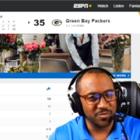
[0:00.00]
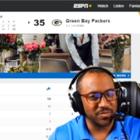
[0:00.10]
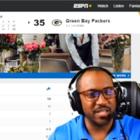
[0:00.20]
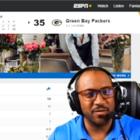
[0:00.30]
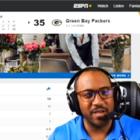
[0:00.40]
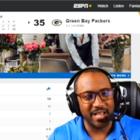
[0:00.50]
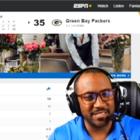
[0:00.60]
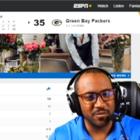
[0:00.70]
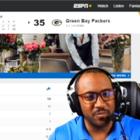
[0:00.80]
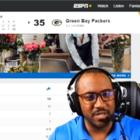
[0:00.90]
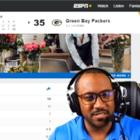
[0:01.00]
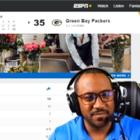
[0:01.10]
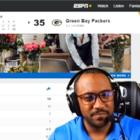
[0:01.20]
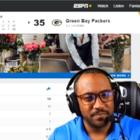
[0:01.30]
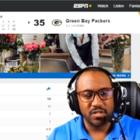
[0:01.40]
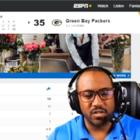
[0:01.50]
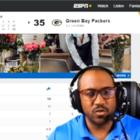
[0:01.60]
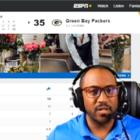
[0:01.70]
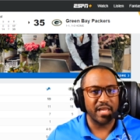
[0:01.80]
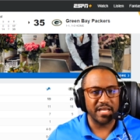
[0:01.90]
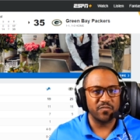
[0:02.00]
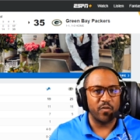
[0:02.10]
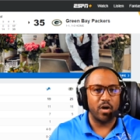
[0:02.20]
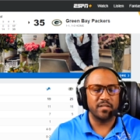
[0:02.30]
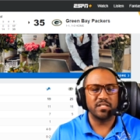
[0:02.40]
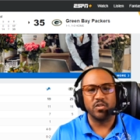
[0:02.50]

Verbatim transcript: So thank you guys so much. The Detroit Lions fall